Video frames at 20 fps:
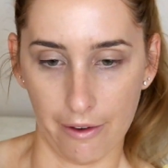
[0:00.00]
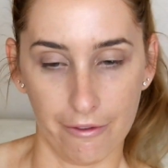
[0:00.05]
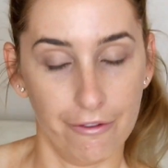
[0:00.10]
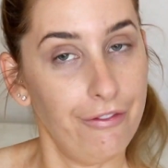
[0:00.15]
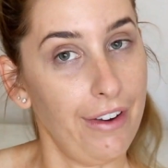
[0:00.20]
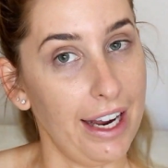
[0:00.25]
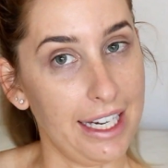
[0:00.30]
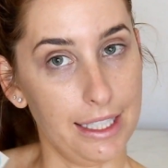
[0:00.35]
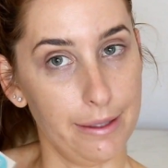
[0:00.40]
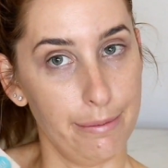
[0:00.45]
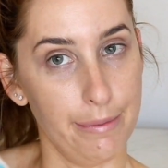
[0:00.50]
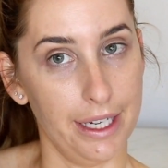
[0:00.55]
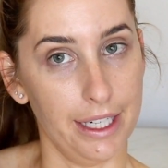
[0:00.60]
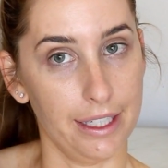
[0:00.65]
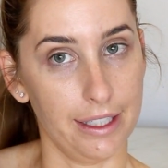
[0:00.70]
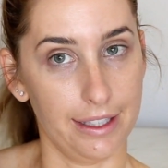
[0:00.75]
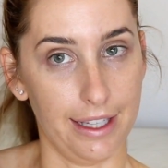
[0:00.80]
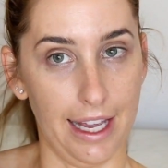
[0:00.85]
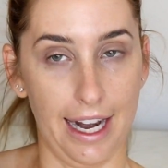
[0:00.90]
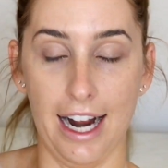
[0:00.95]
face mitt
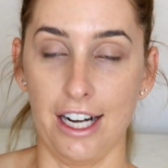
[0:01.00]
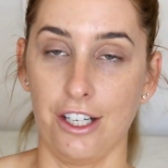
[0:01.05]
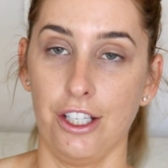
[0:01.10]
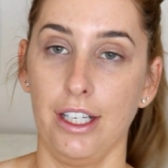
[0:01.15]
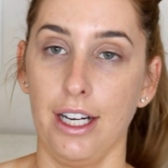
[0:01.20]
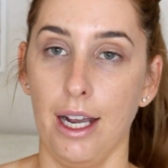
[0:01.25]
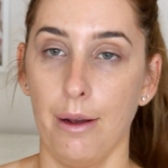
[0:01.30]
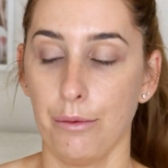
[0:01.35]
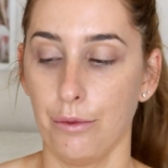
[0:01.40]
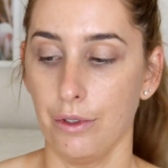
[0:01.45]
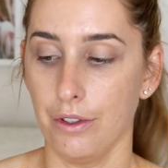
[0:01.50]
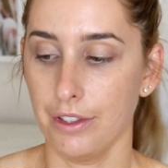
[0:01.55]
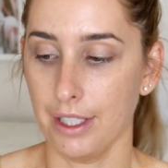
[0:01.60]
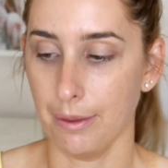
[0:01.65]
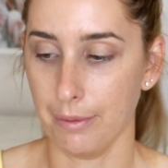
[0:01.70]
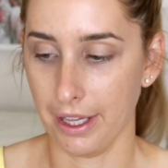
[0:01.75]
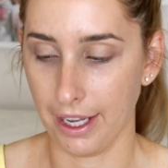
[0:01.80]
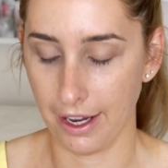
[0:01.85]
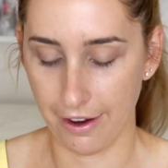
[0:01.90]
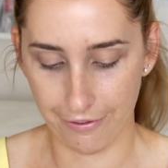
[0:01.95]
that actually comes with some
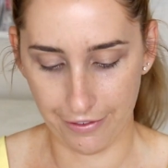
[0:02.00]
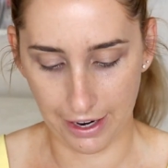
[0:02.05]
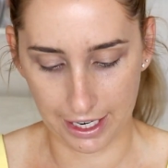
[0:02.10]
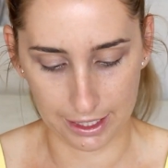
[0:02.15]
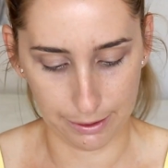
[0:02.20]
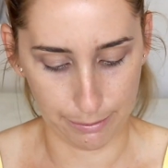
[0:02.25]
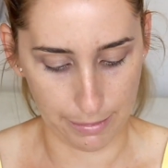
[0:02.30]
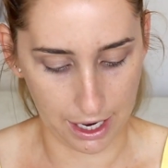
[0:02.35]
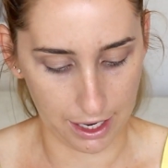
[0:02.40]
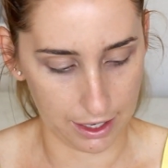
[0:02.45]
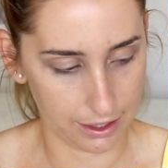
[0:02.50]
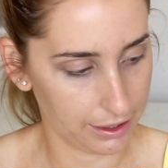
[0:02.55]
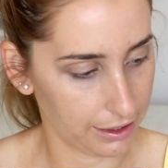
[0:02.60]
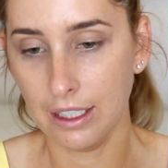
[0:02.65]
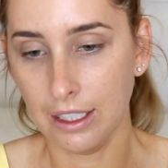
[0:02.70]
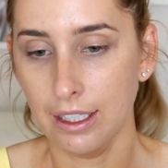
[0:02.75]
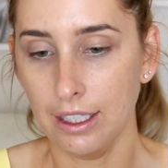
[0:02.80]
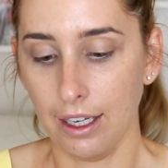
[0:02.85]
of their face masks.